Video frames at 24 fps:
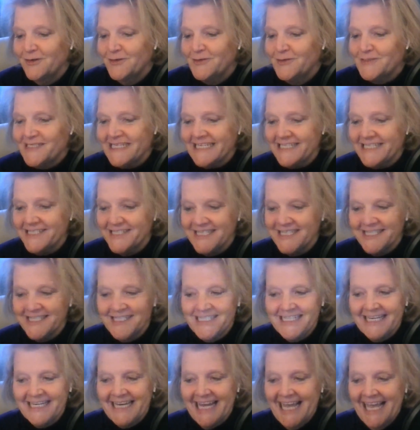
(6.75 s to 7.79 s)
who's the
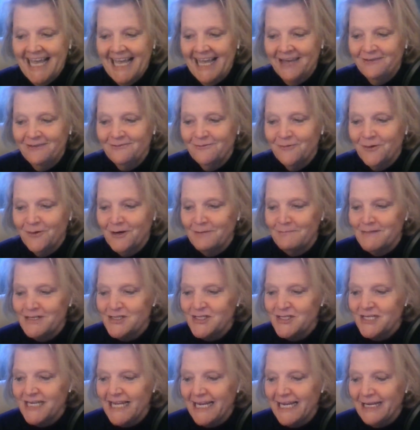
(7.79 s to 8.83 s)
assistant head for
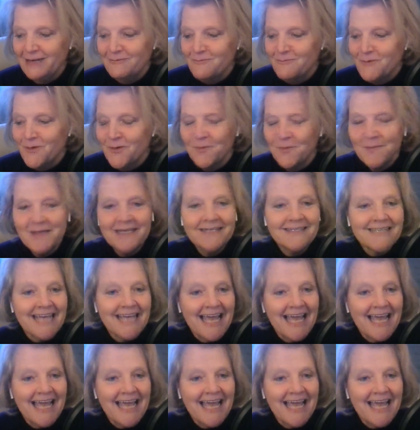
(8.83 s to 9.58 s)
admission and enrollment